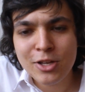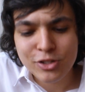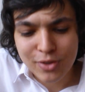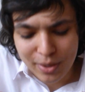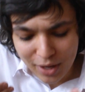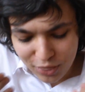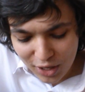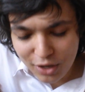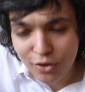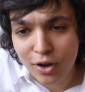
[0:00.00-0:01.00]
So anyway,
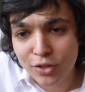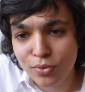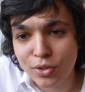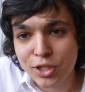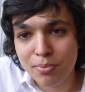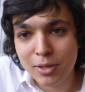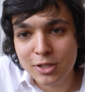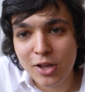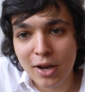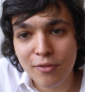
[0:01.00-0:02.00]
thank you guys for watching.
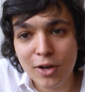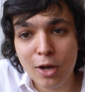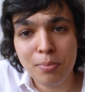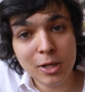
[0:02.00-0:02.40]
Please like the video.